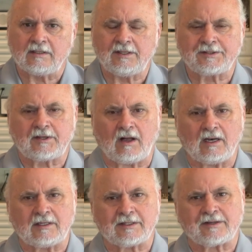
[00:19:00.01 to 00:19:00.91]
He's
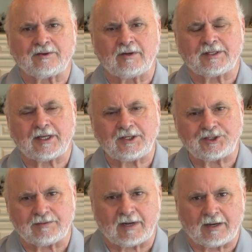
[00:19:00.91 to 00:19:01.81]
calling us to
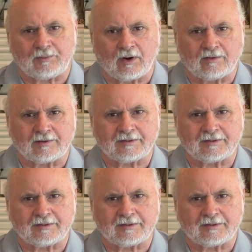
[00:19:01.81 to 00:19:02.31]
attention, my brothers